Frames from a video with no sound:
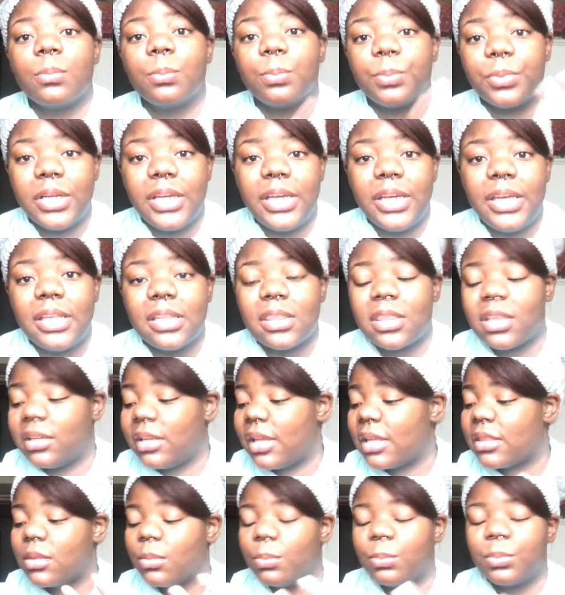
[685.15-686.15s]
breathe,
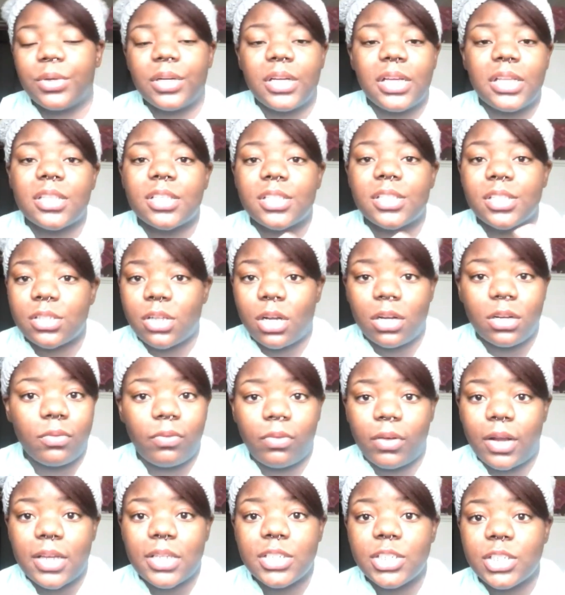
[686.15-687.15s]
let them breathe, start
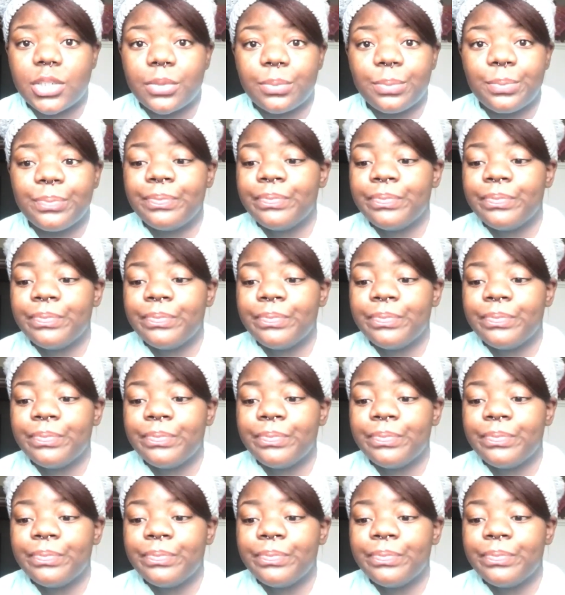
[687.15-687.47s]
fresh.